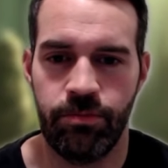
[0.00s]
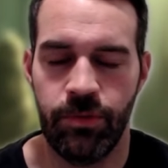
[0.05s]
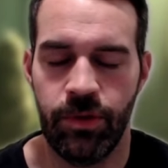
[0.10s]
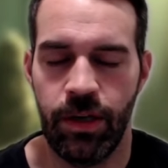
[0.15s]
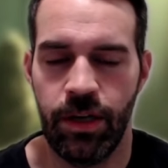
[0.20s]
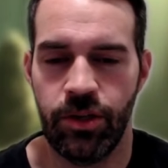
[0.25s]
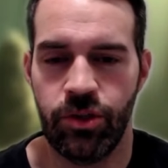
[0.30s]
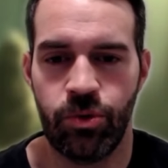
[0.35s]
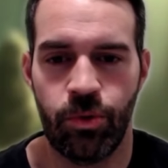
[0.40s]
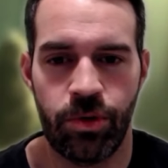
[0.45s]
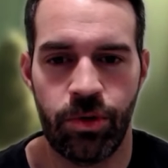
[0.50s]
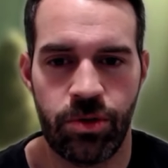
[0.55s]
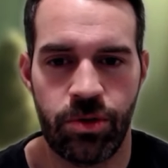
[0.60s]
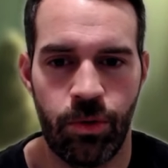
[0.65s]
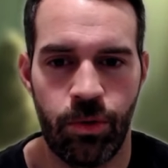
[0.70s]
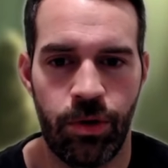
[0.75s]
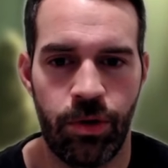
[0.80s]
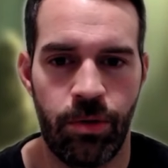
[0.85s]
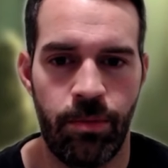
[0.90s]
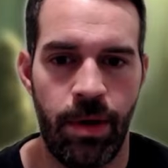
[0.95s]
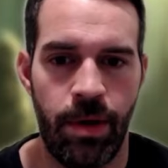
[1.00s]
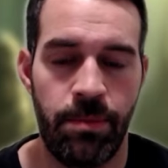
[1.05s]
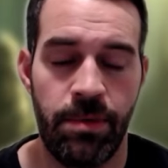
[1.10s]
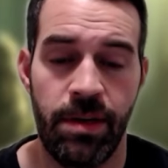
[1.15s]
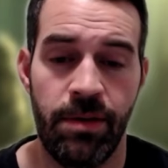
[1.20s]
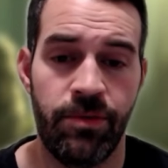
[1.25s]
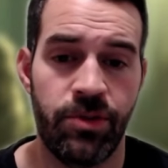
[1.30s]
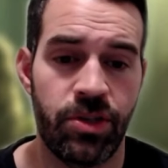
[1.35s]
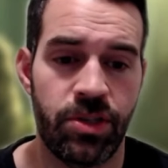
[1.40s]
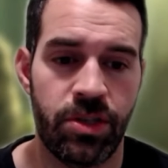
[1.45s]
a short sword, or maybe
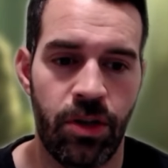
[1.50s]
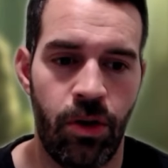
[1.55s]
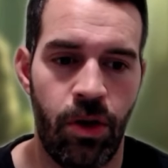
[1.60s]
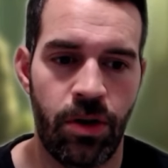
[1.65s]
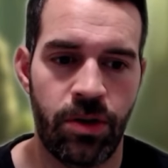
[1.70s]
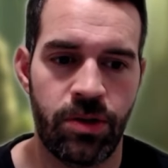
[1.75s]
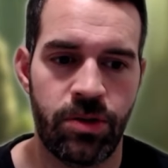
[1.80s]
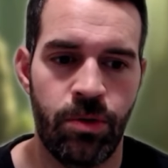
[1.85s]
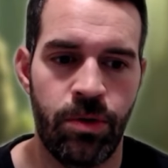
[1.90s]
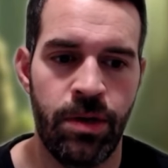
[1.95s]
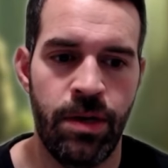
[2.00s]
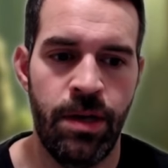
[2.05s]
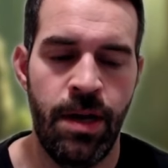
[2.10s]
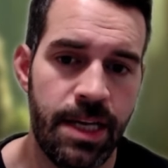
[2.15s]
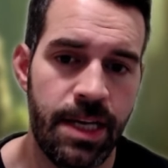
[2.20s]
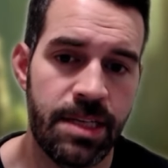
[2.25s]
even just a long sword,